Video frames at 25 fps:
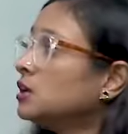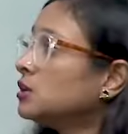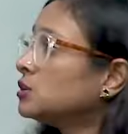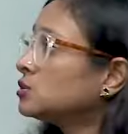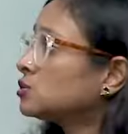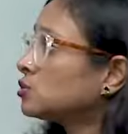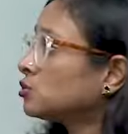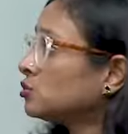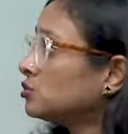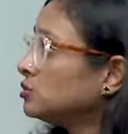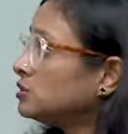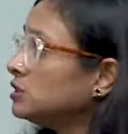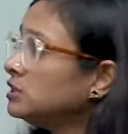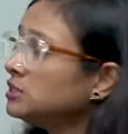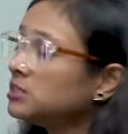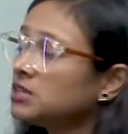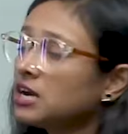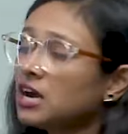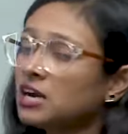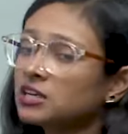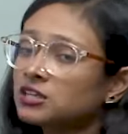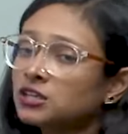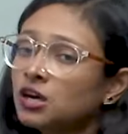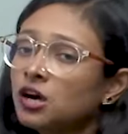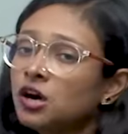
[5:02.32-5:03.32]
So these
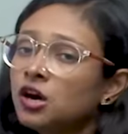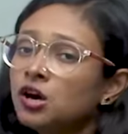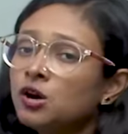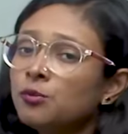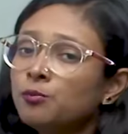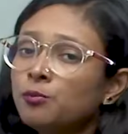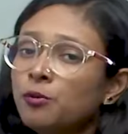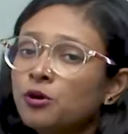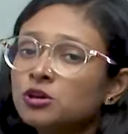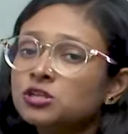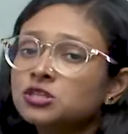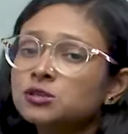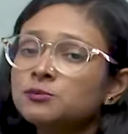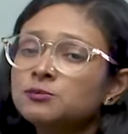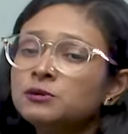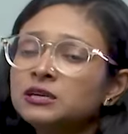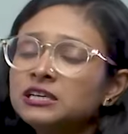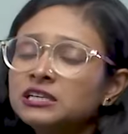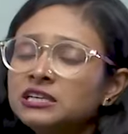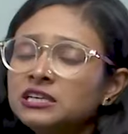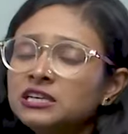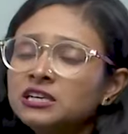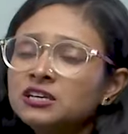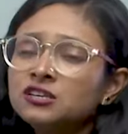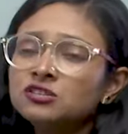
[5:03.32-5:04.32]
are the
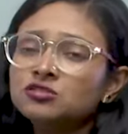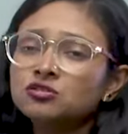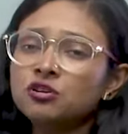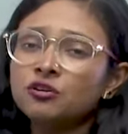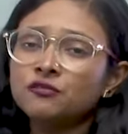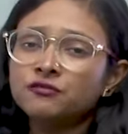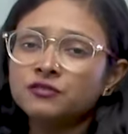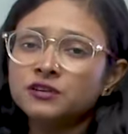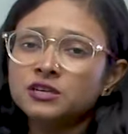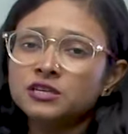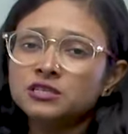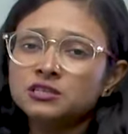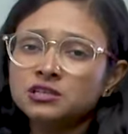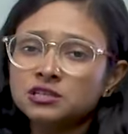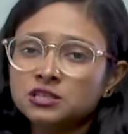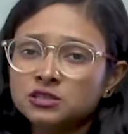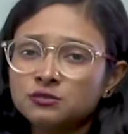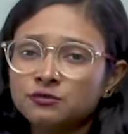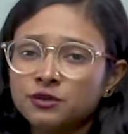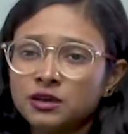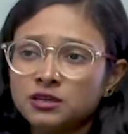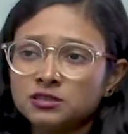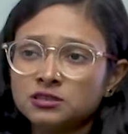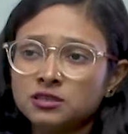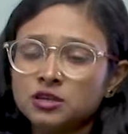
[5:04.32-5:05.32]
possibilities of reasons
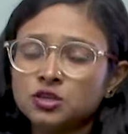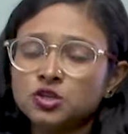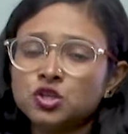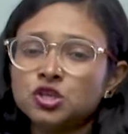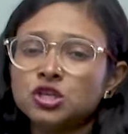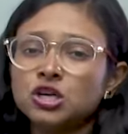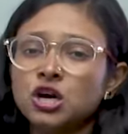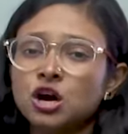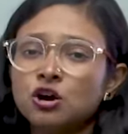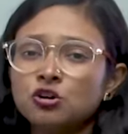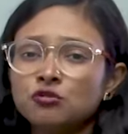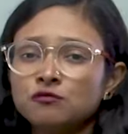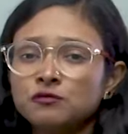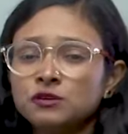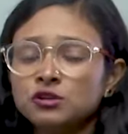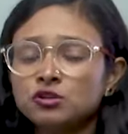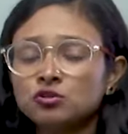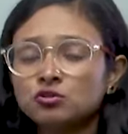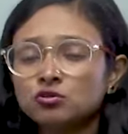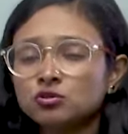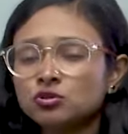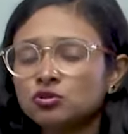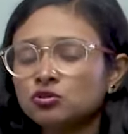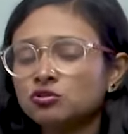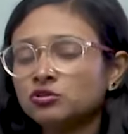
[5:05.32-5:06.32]
we are searching out. We
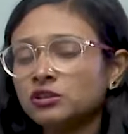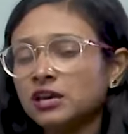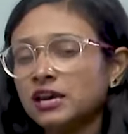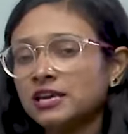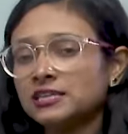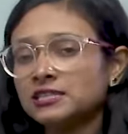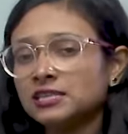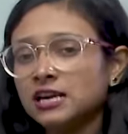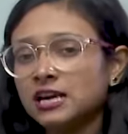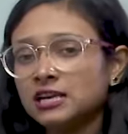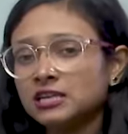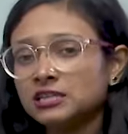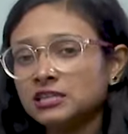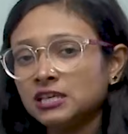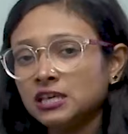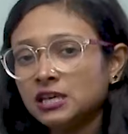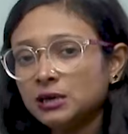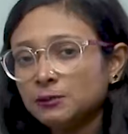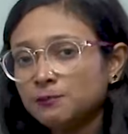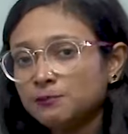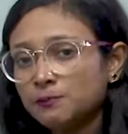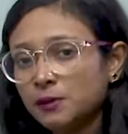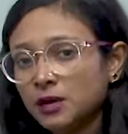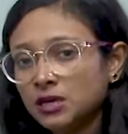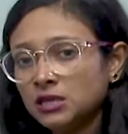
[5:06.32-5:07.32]
don't know the exact thing,
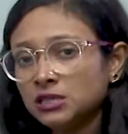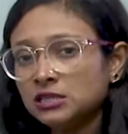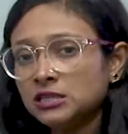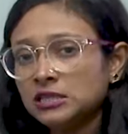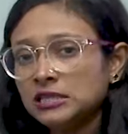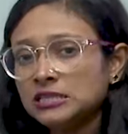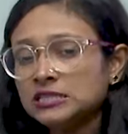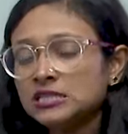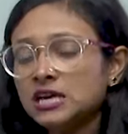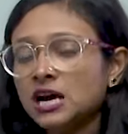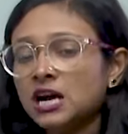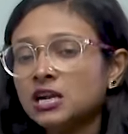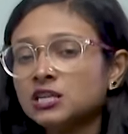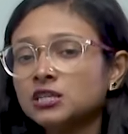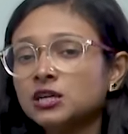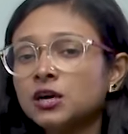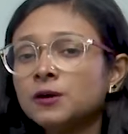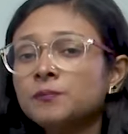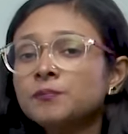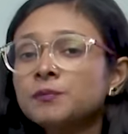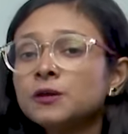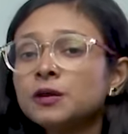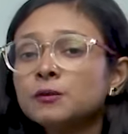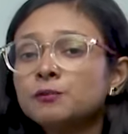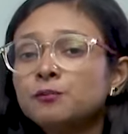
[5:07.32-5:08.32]
but these are the
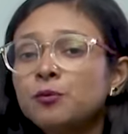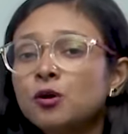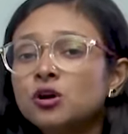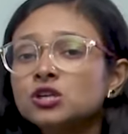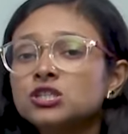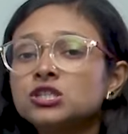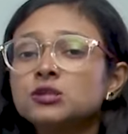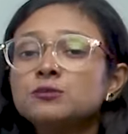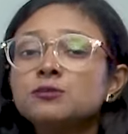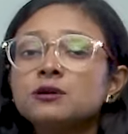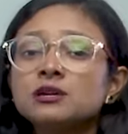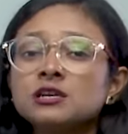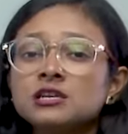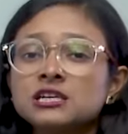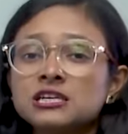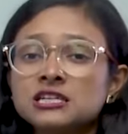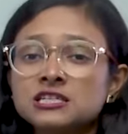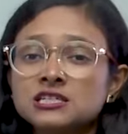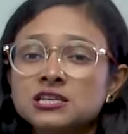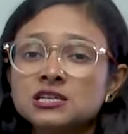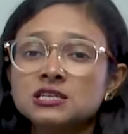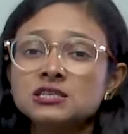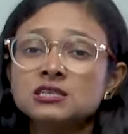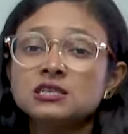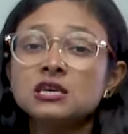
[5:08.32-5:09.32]
possible
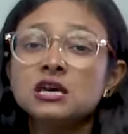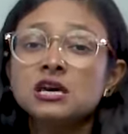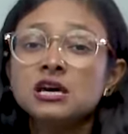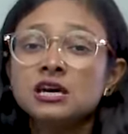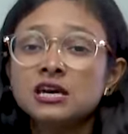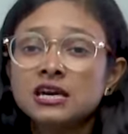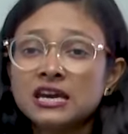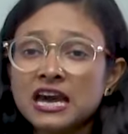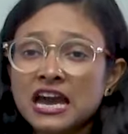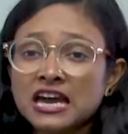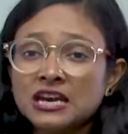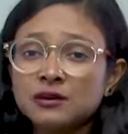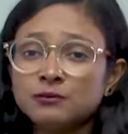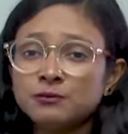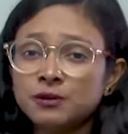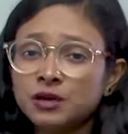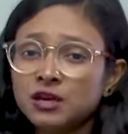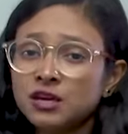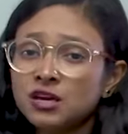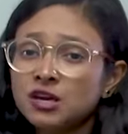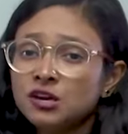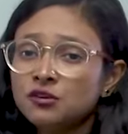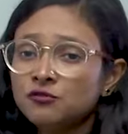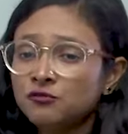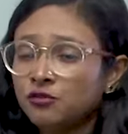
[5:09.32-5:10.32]
reasons can be
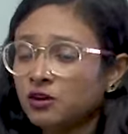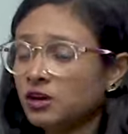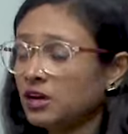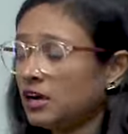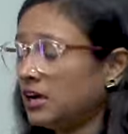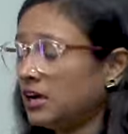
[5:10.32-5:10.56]
for